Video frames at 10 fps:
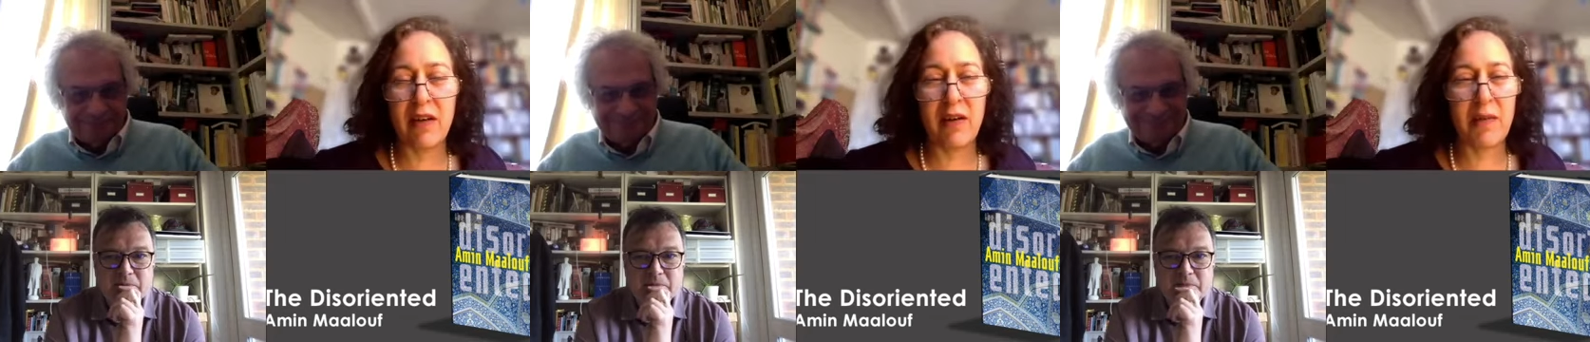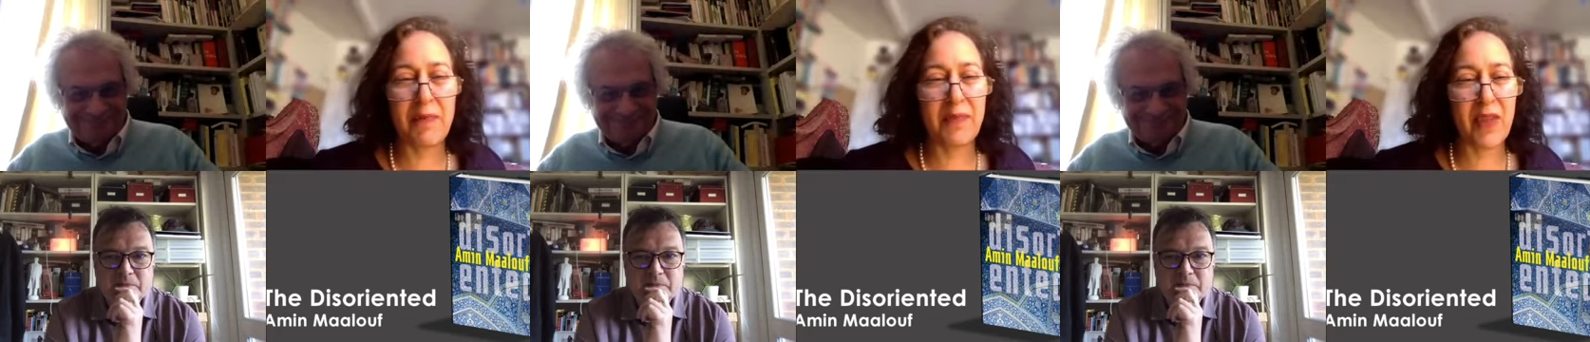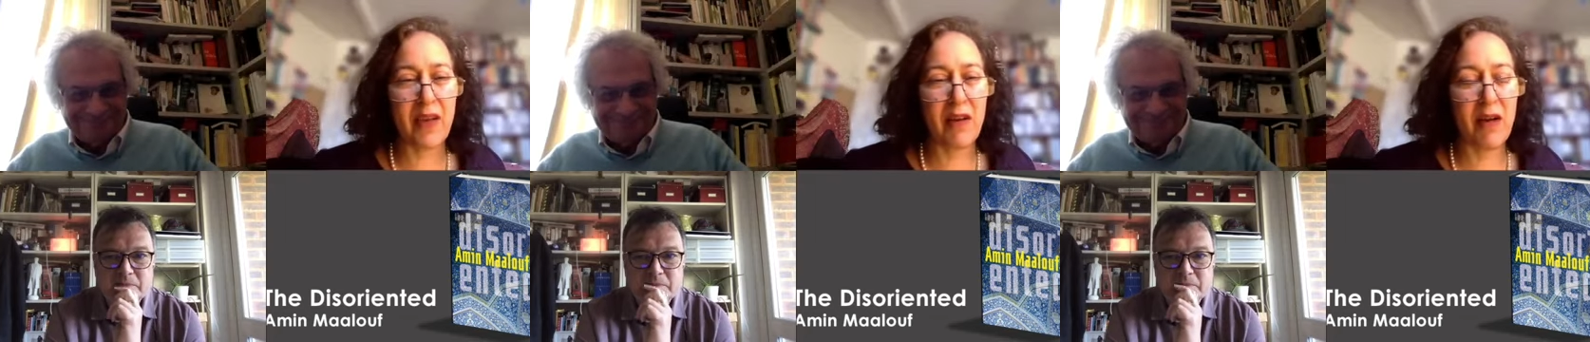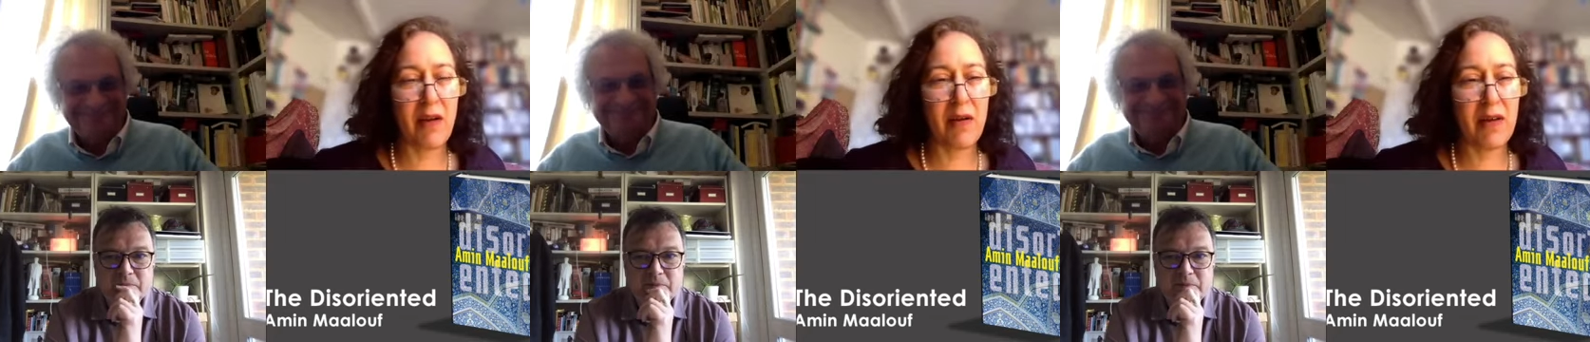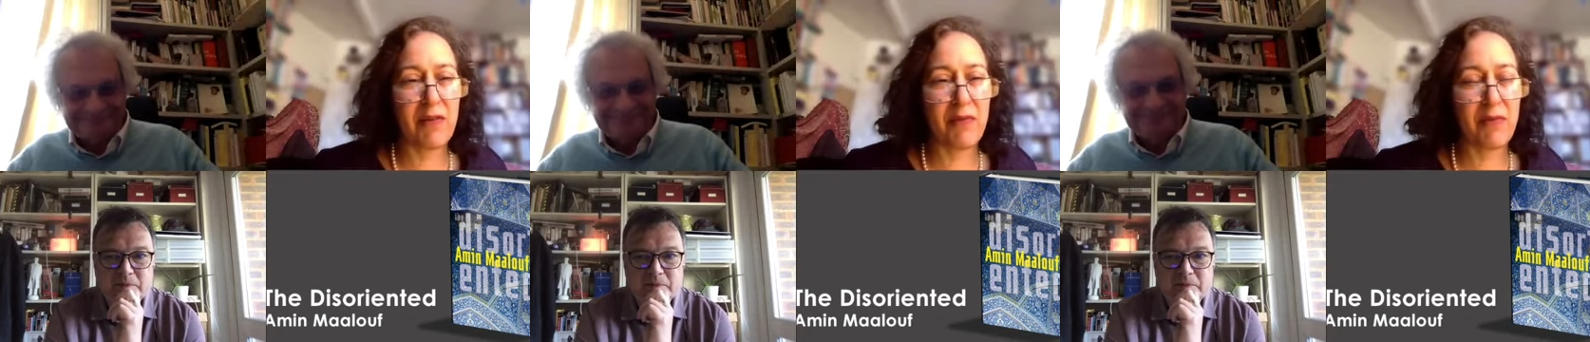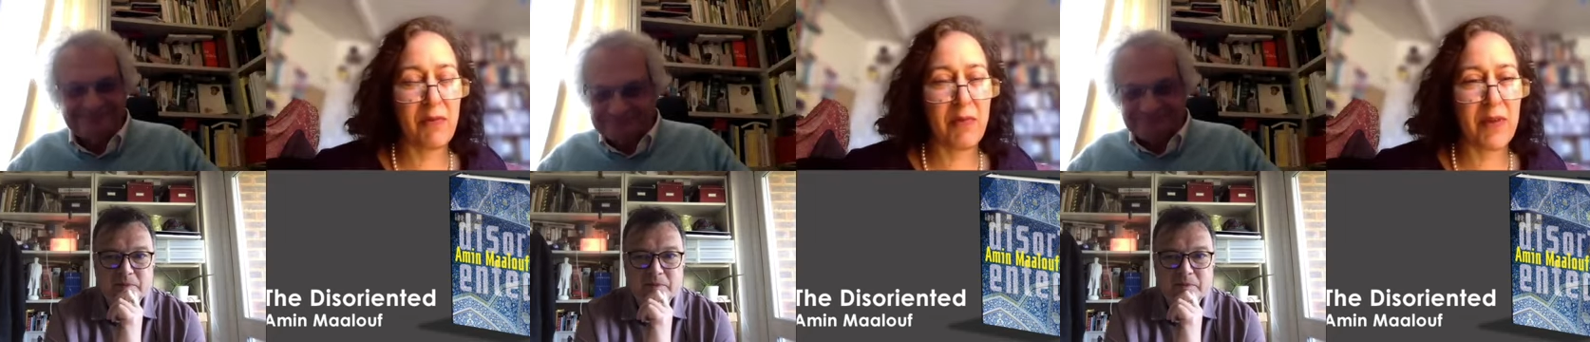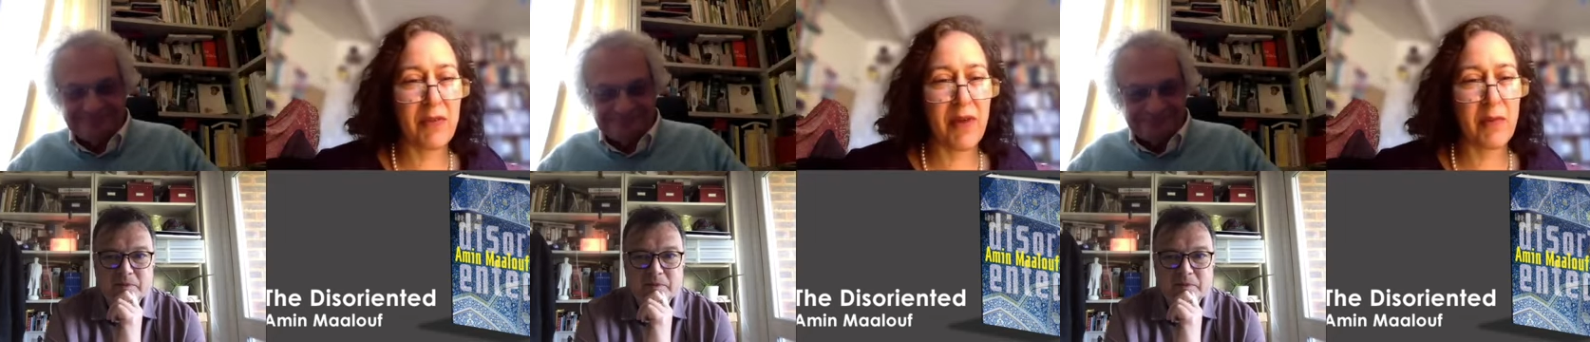Speaker 1: Um, uh, if
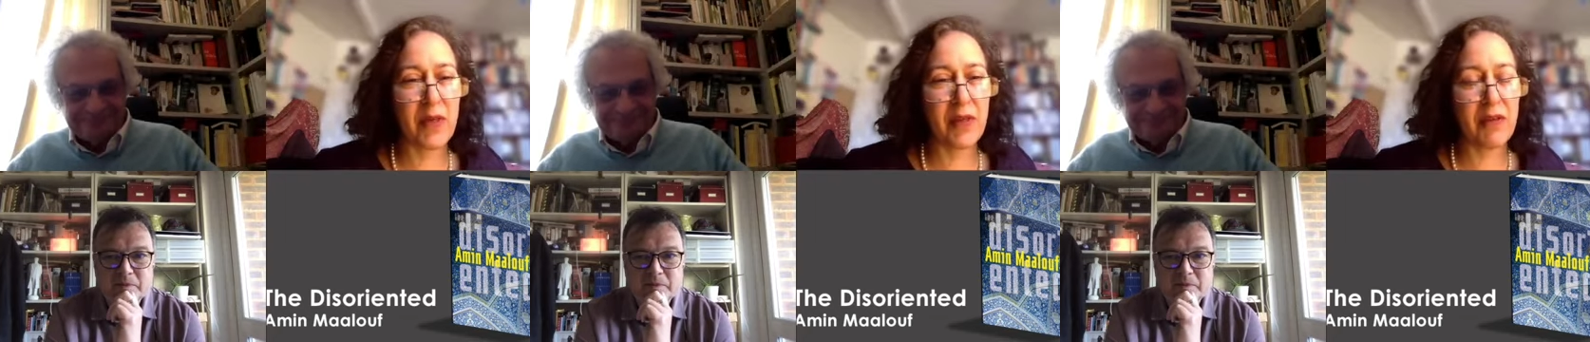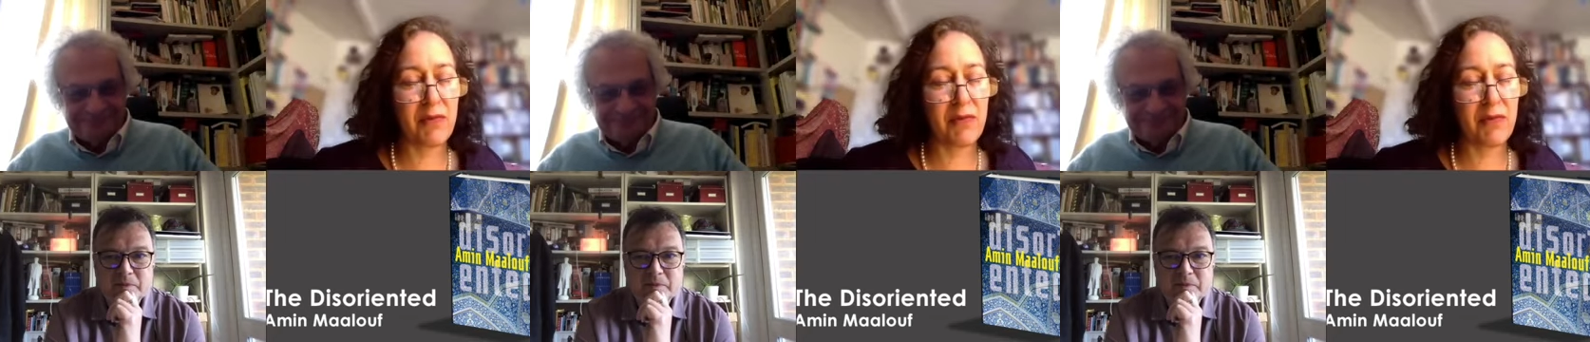if Amin,